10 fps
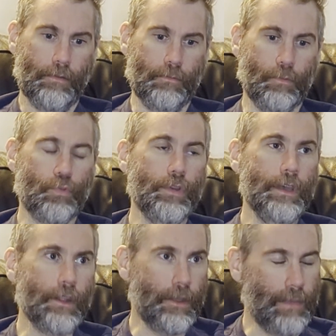
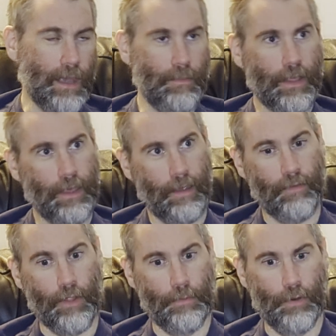really made me think of
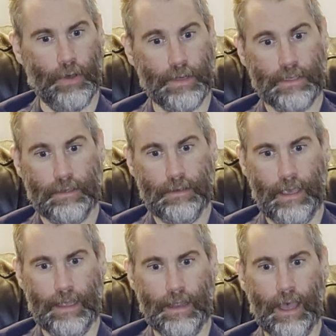other books.
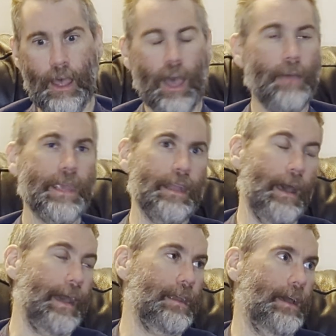And
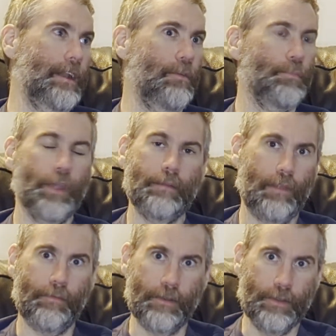I don't blame
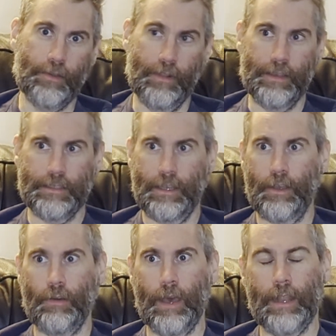them for doing this. I
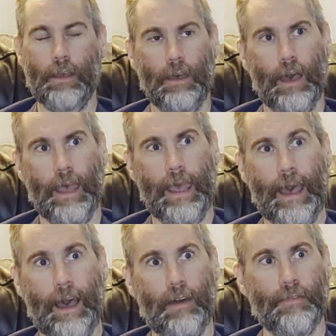know I
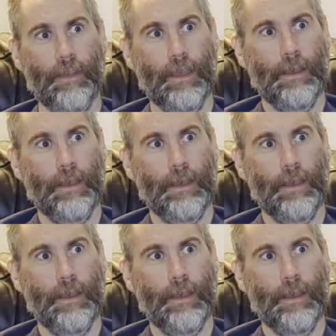have,